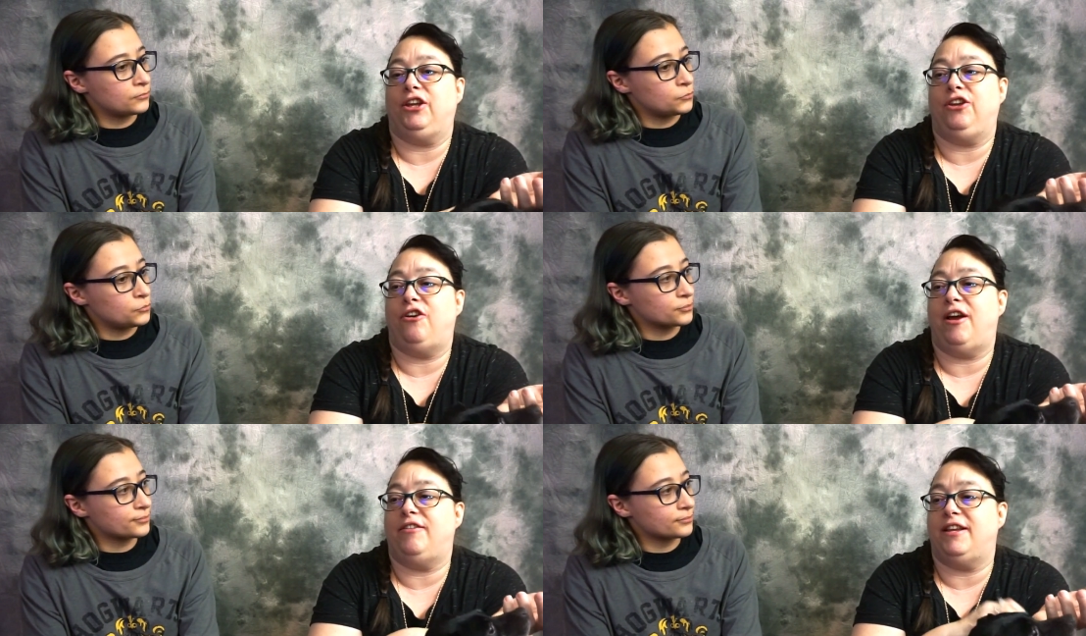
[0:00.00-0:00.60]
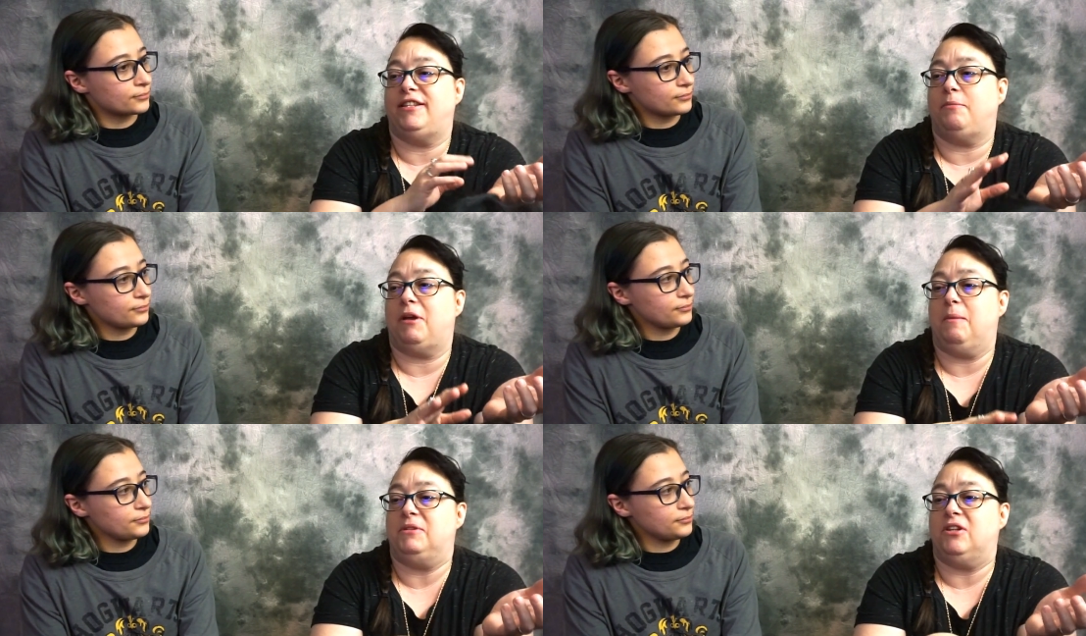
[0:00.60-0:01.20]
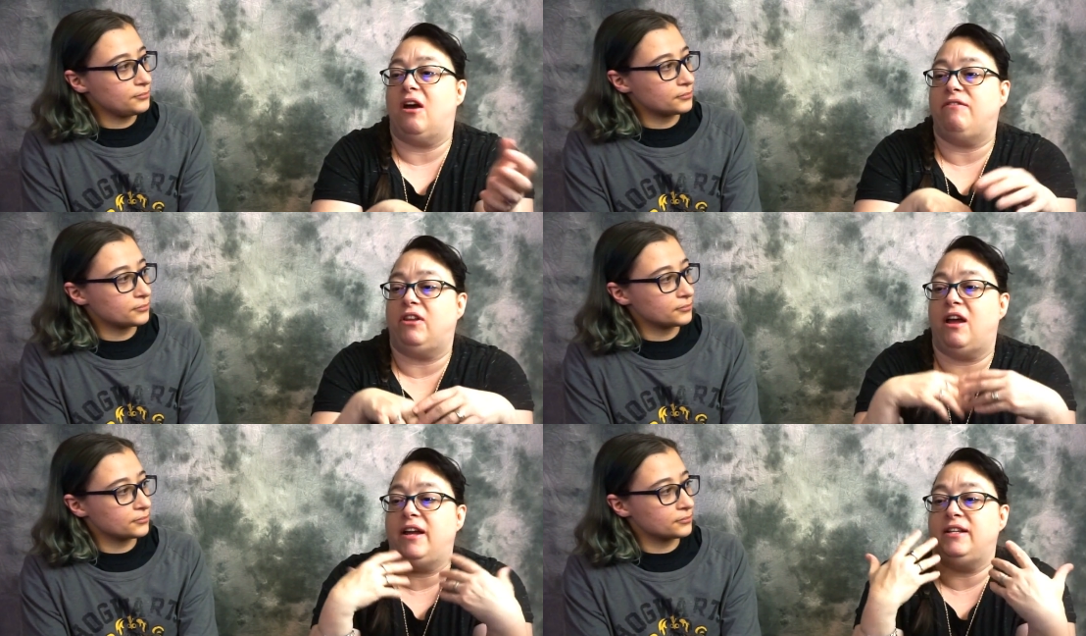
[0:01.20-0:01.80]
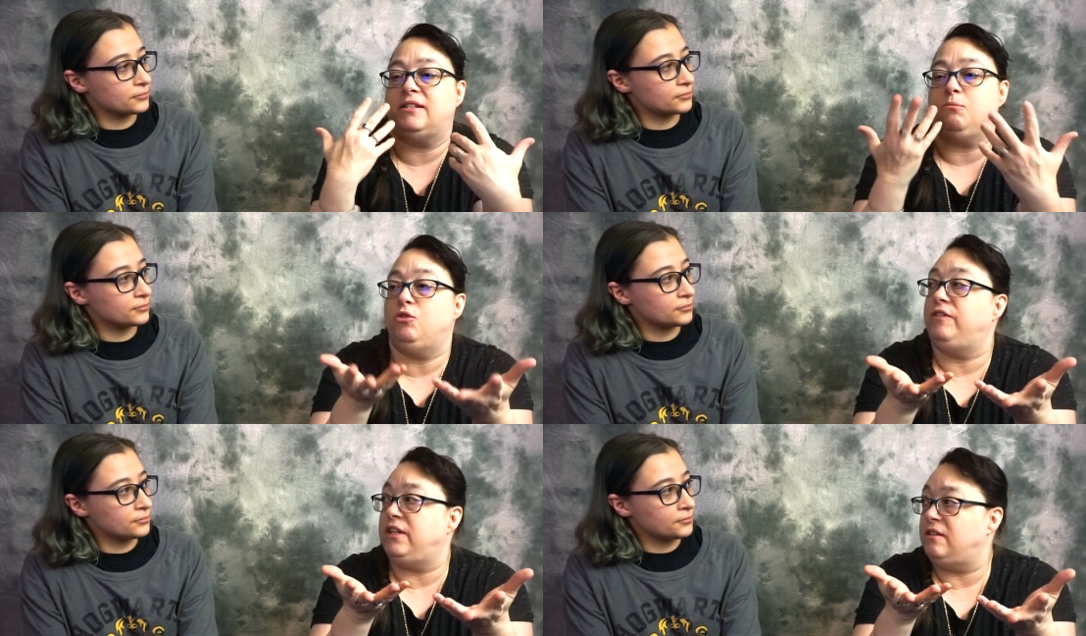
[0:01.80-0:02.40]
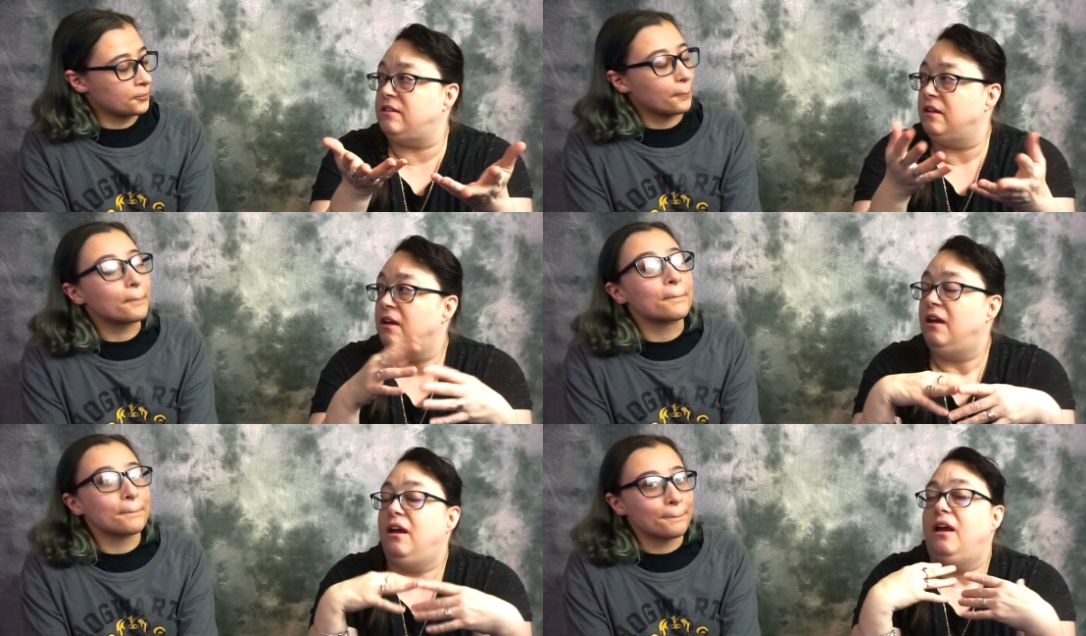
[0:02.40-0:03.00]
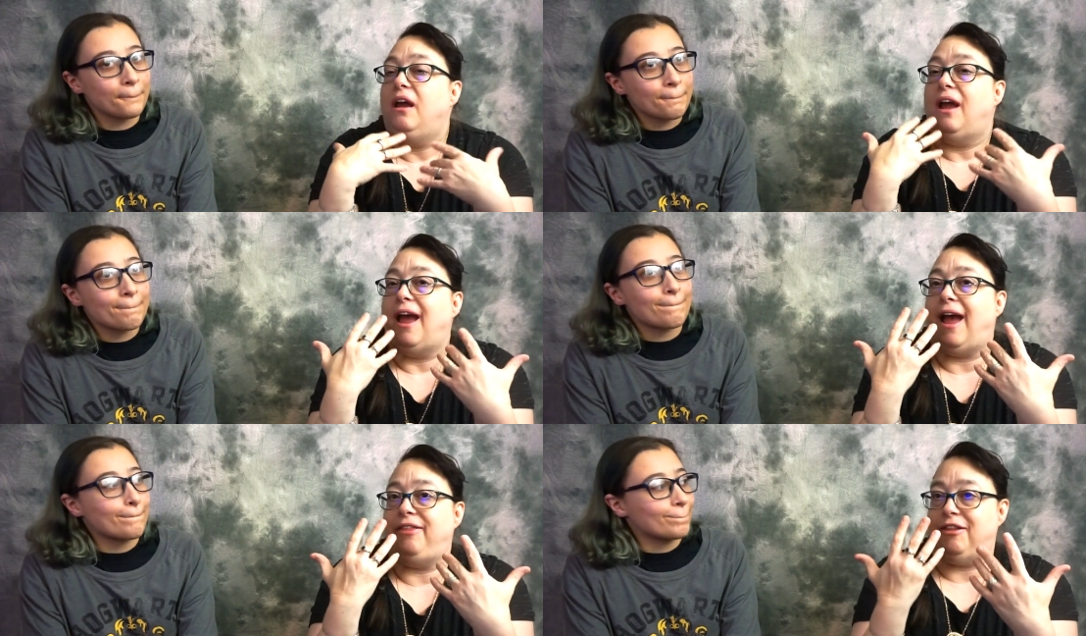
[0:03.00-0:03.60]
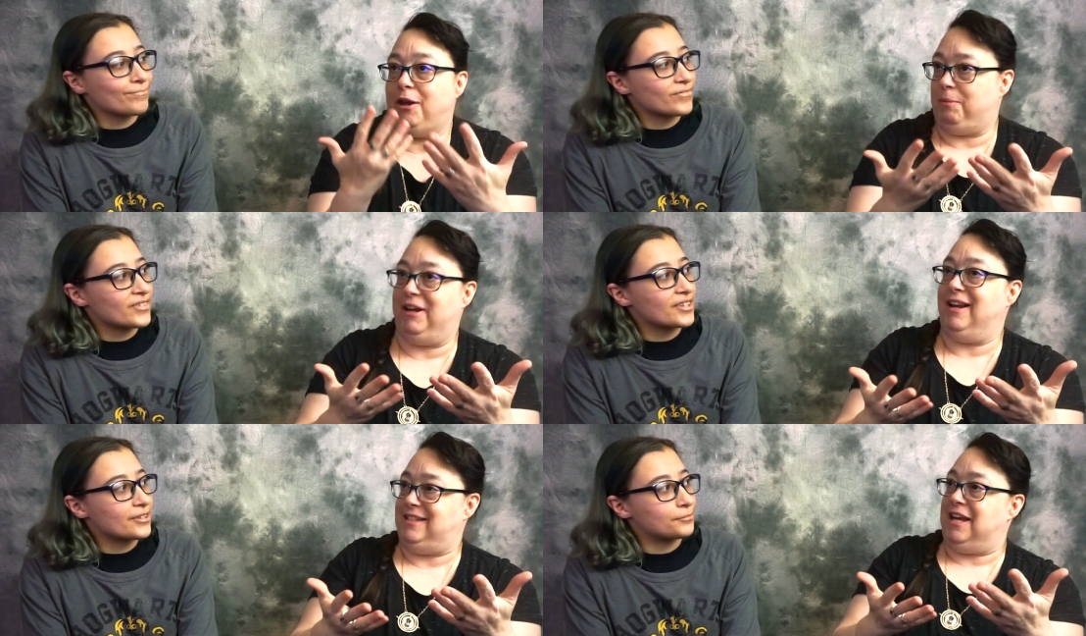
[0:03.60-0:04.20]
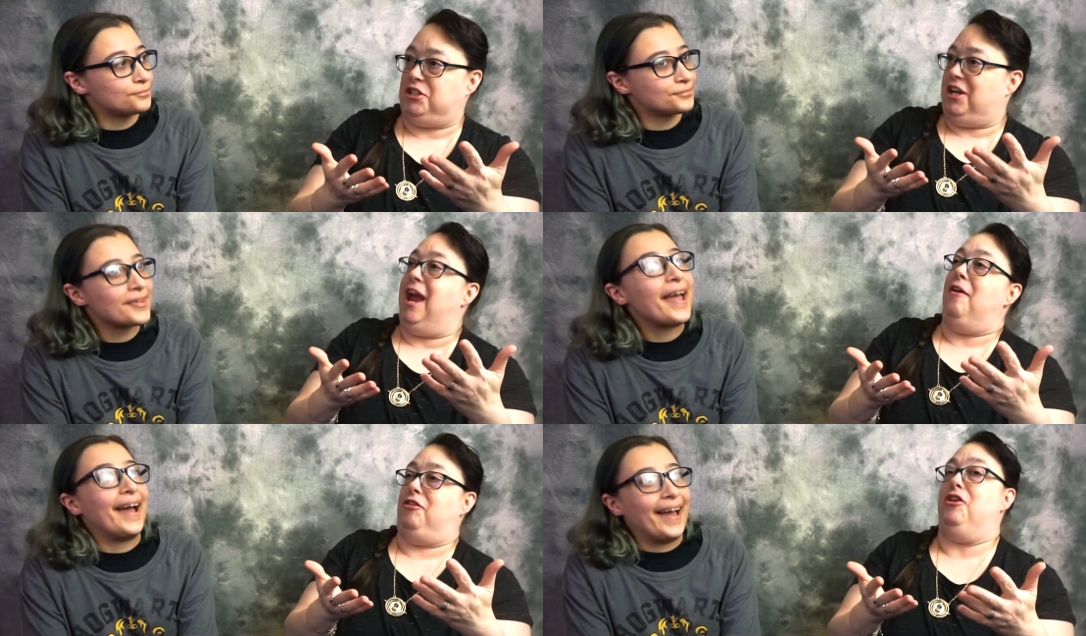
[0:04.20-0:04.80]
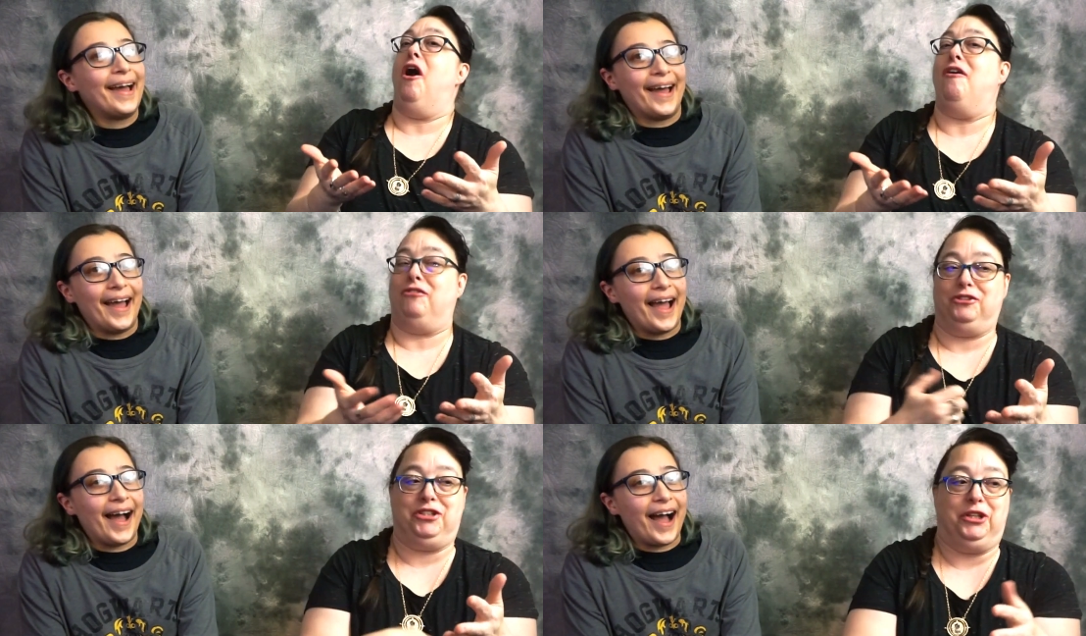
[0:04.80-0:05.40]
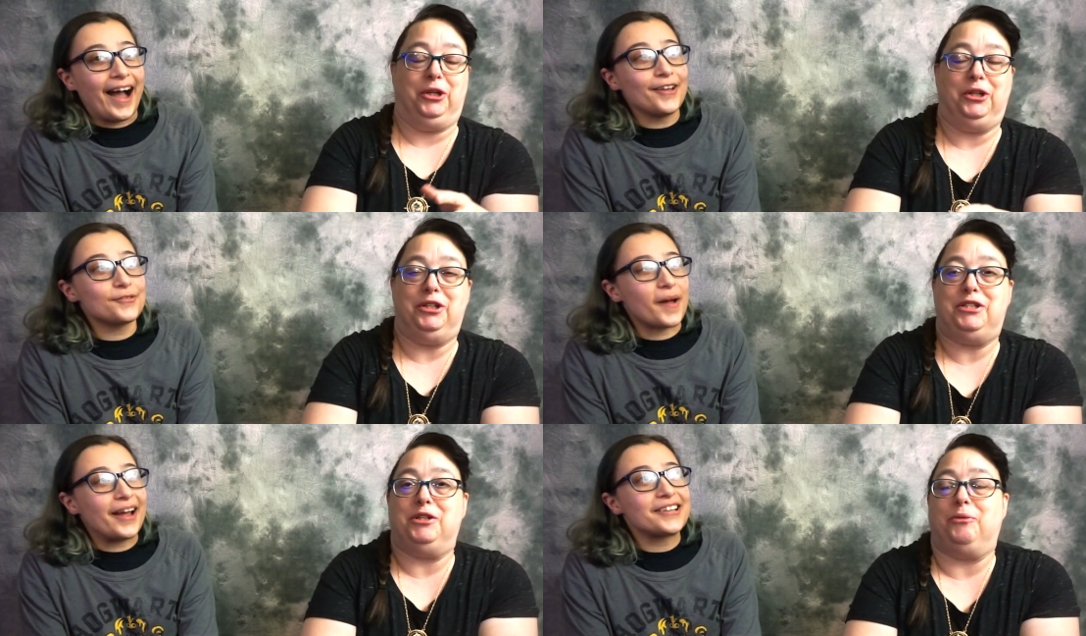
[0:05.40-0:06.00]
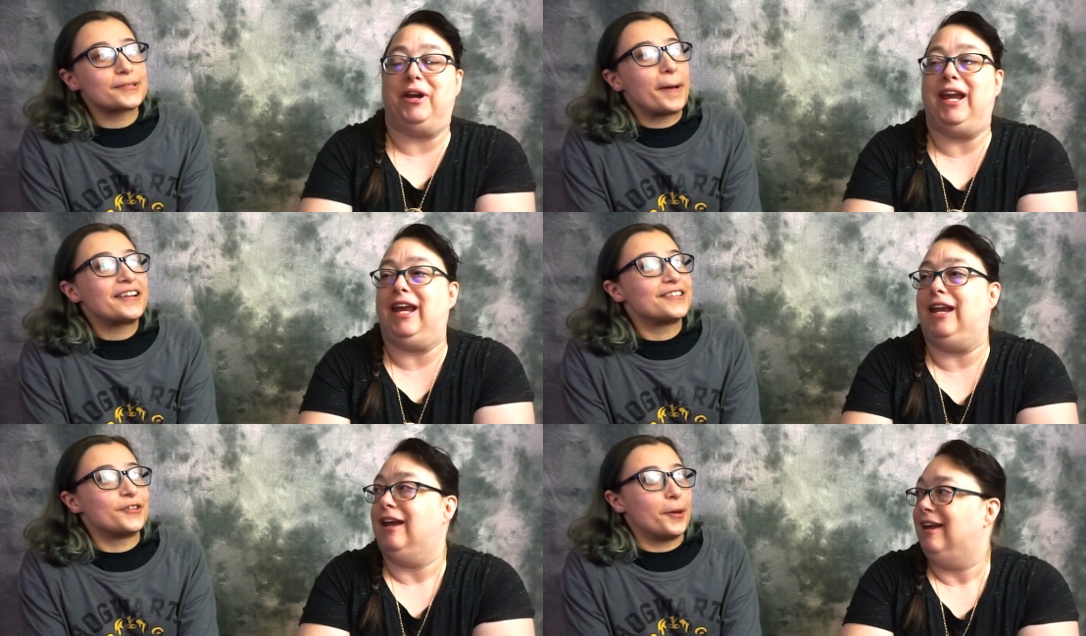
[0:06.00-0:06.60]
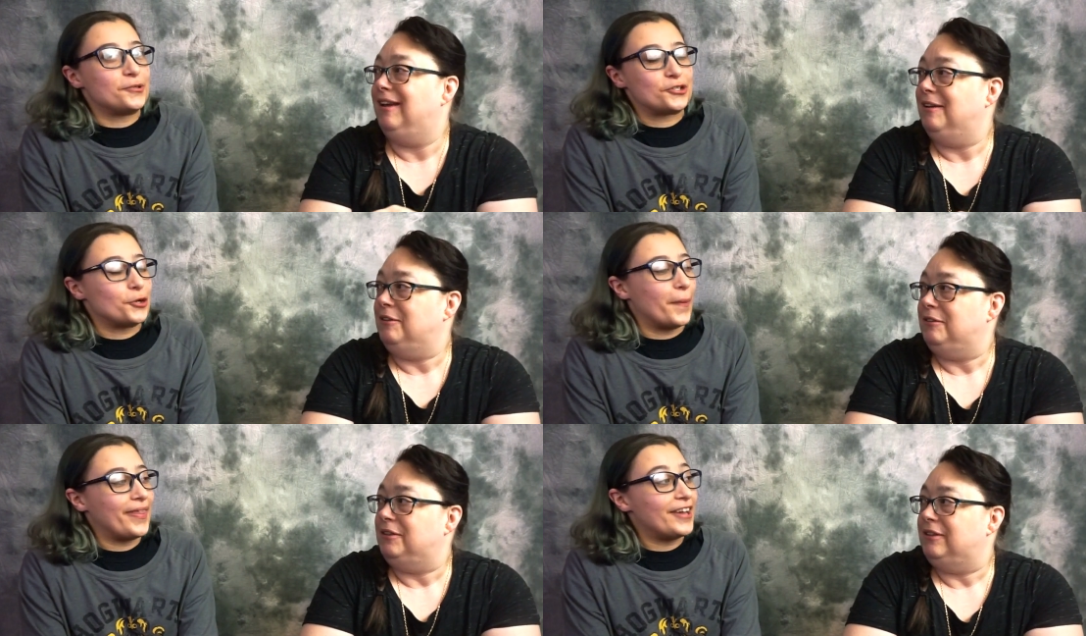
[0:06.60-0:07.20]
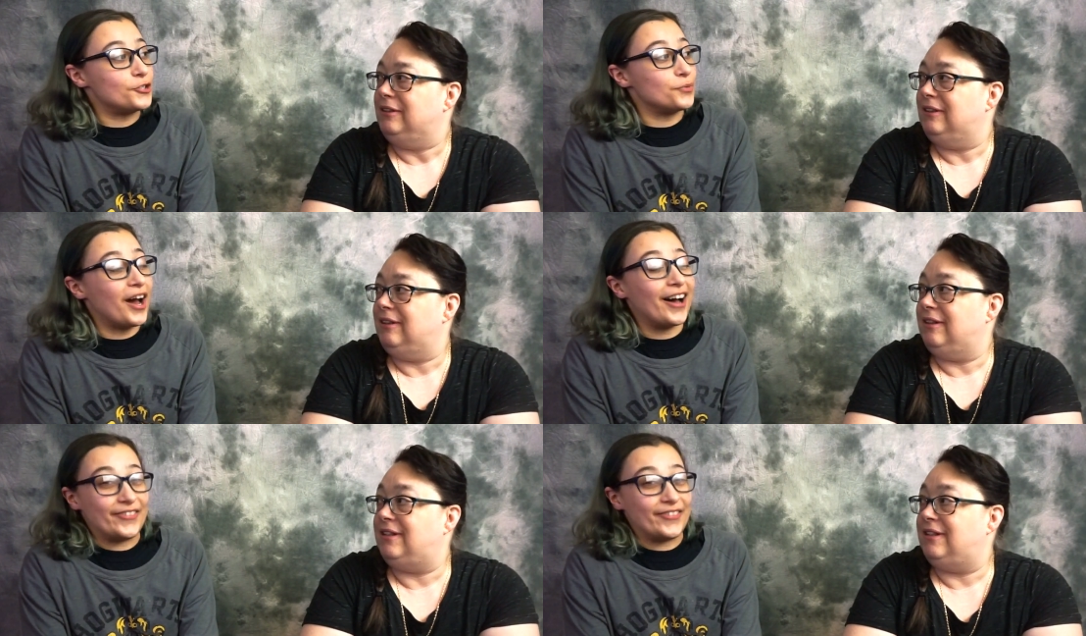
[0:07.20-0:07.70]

Speaker 1: You know how they sometimes novelize movies. Mm -hmm. I thought it'd be nice to actually have the novel to the. I, to I expected
Speaker 2: them to, and they do not.